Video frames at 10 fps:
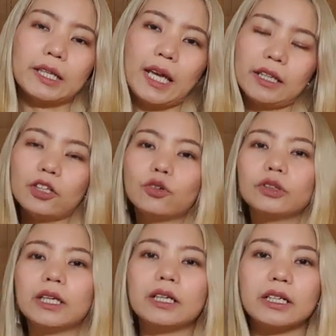And it could
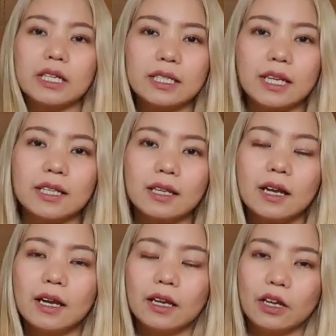increase then
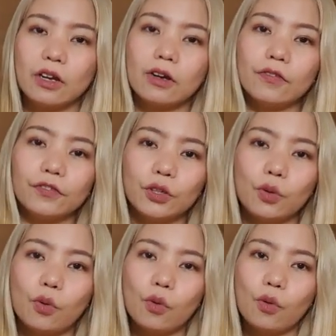if
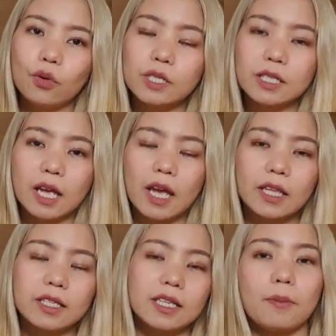you stay in
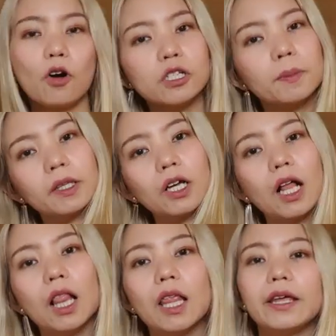the same
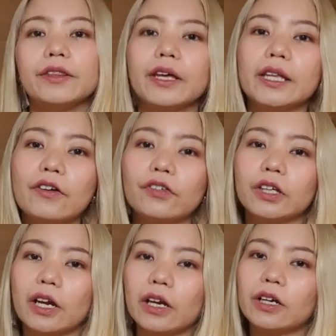hospital and then every
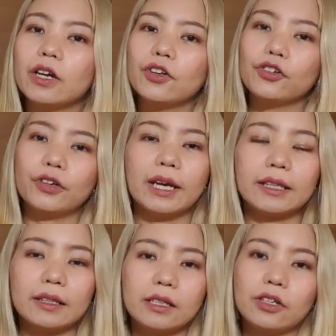year you get
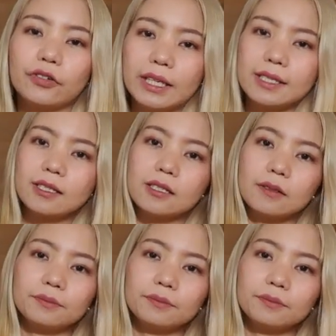an increase.